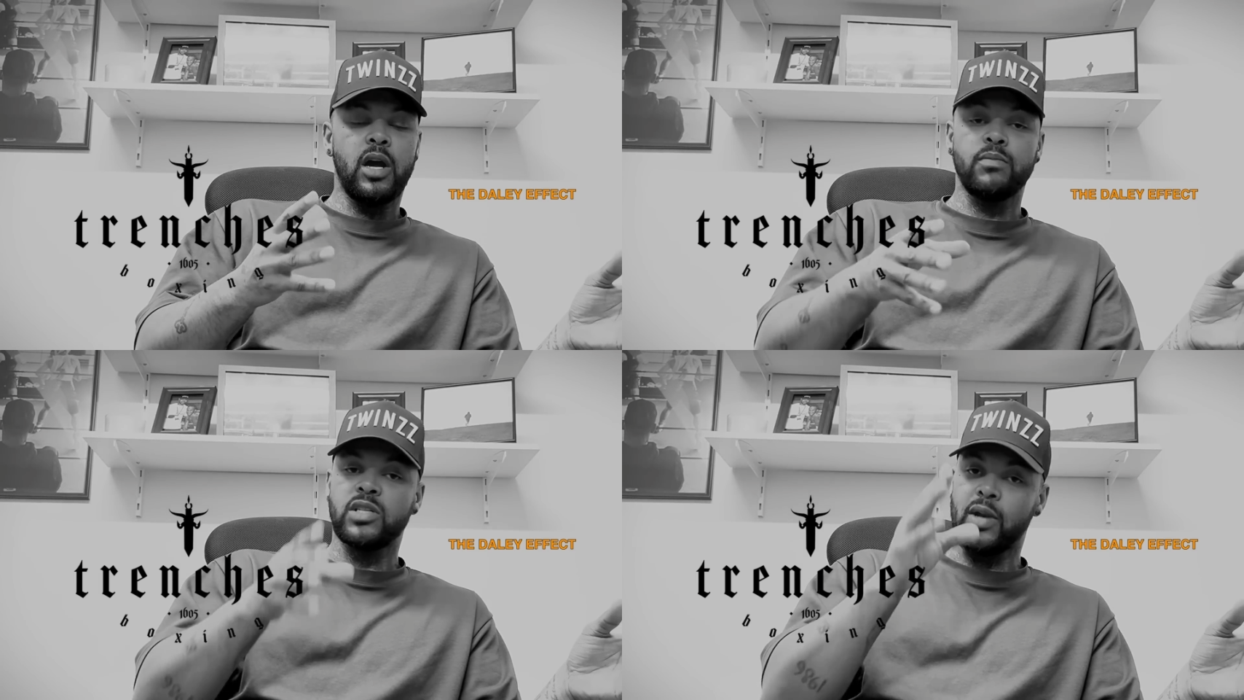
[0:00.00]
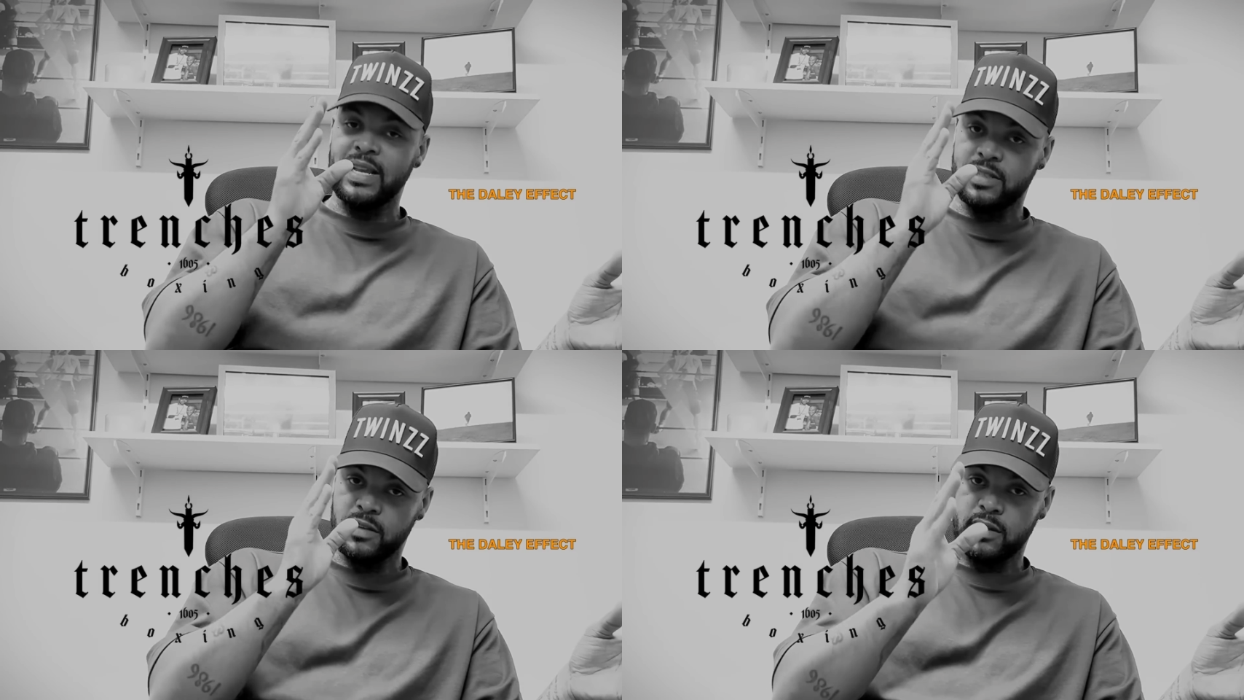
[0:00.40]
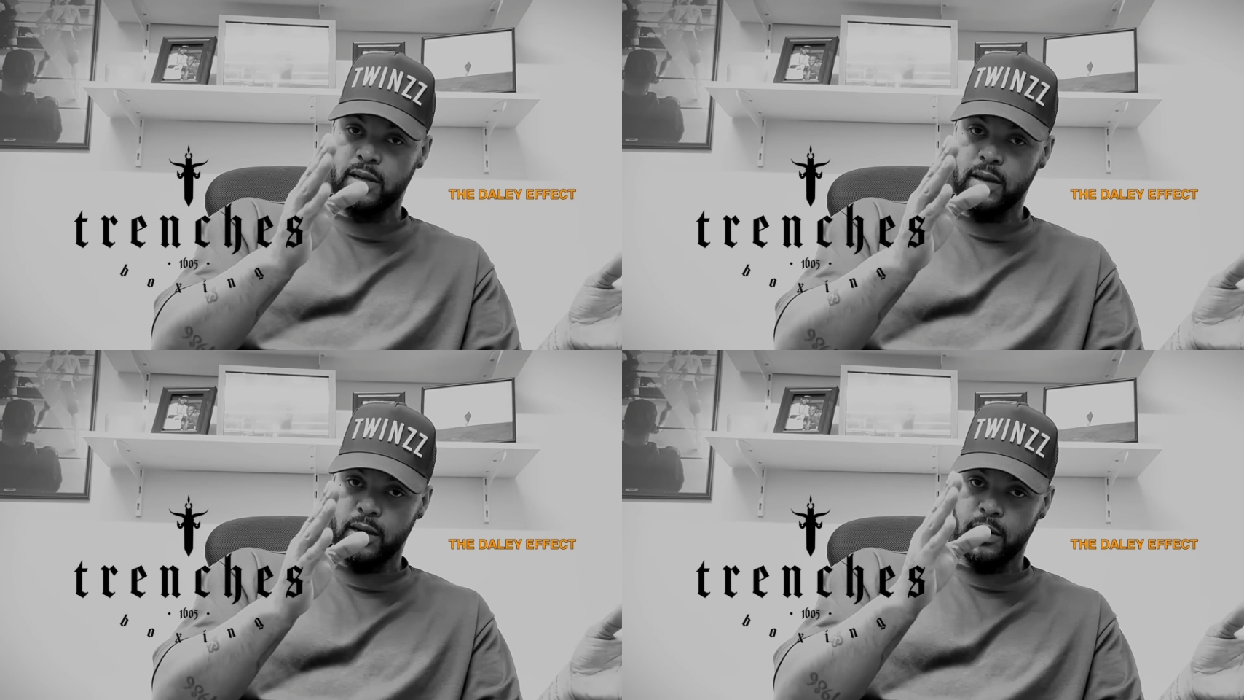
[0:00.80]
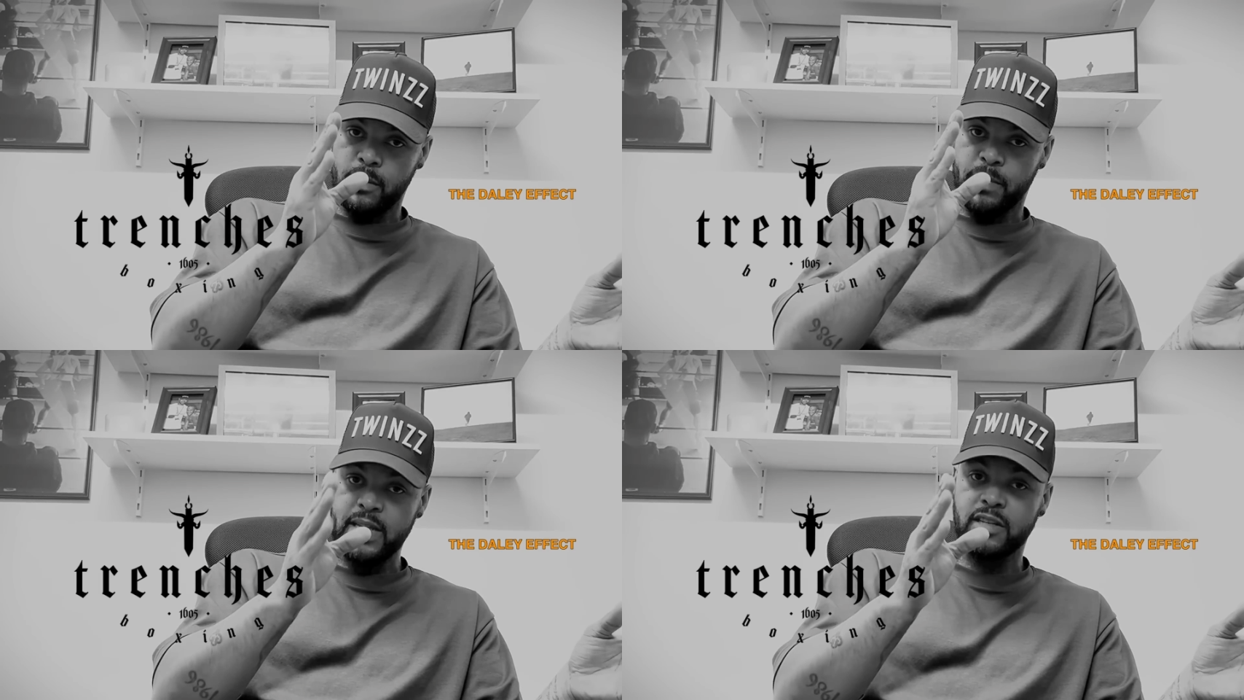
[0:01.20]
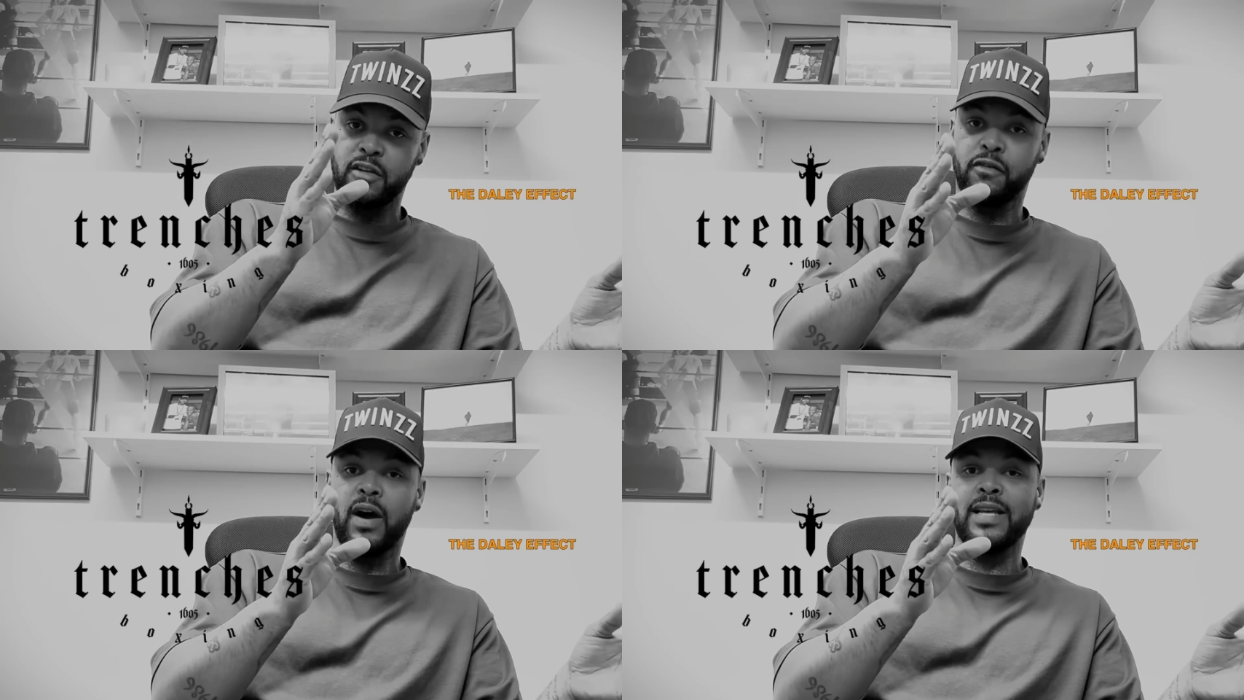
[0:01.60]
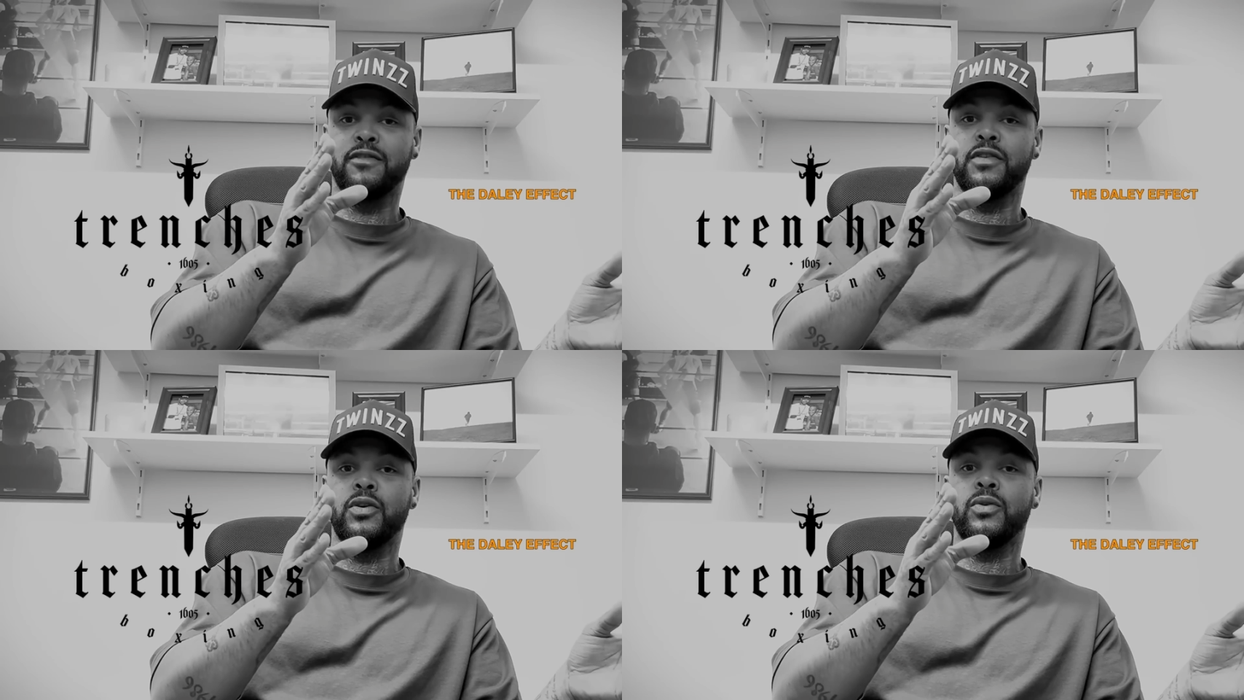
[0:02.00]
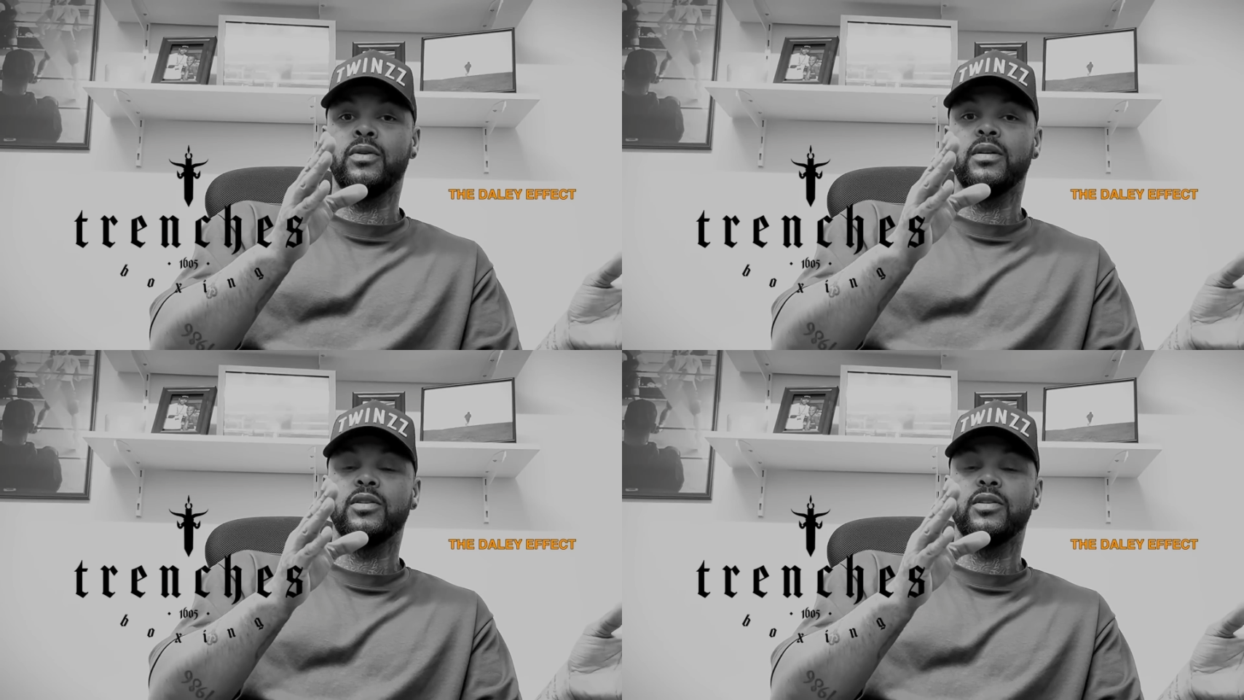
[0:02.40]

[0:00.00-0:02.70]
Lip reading: So that's a piece of advice for you.